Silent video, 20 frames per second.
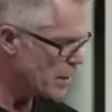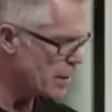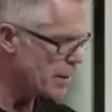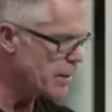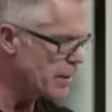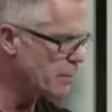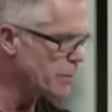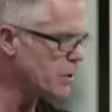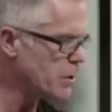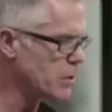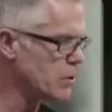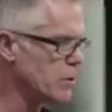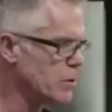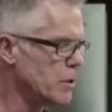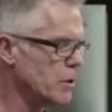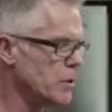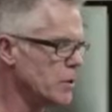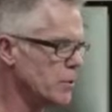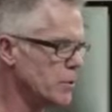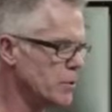And then we just
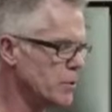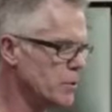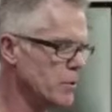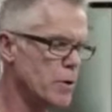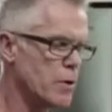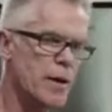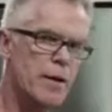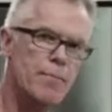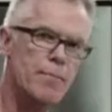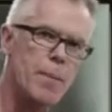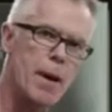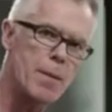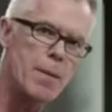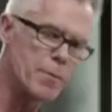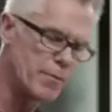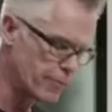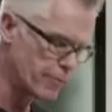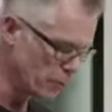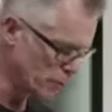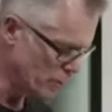need to insert our
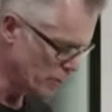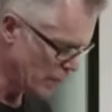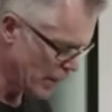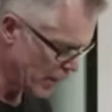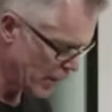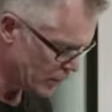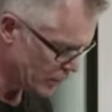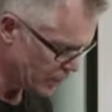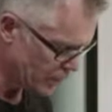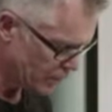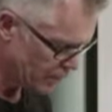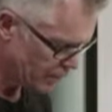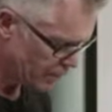paper filter basket